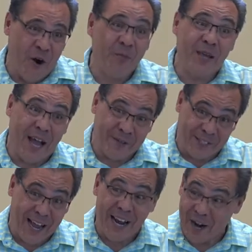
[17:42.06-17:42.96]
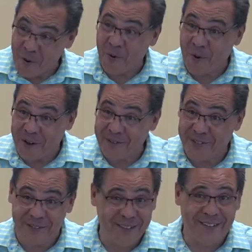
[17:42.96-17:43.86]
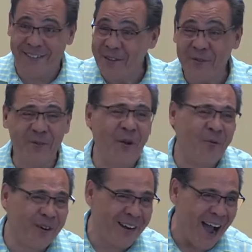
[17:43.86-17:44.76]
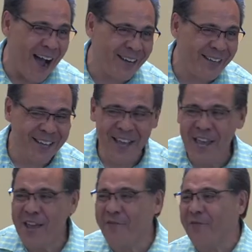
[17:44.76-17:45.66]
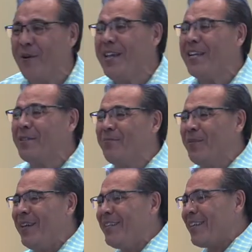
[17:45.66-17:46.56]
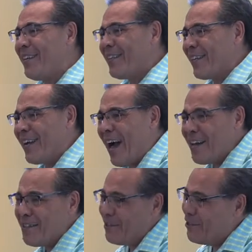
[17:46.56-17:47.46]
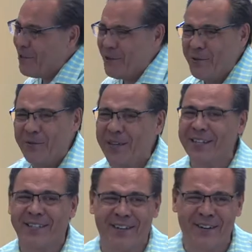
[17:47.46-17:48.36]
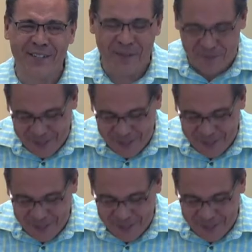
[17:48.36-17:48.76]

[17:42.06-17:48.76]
army outside our walls? No, we're not. If we could beat the God of the Jews, we could certainly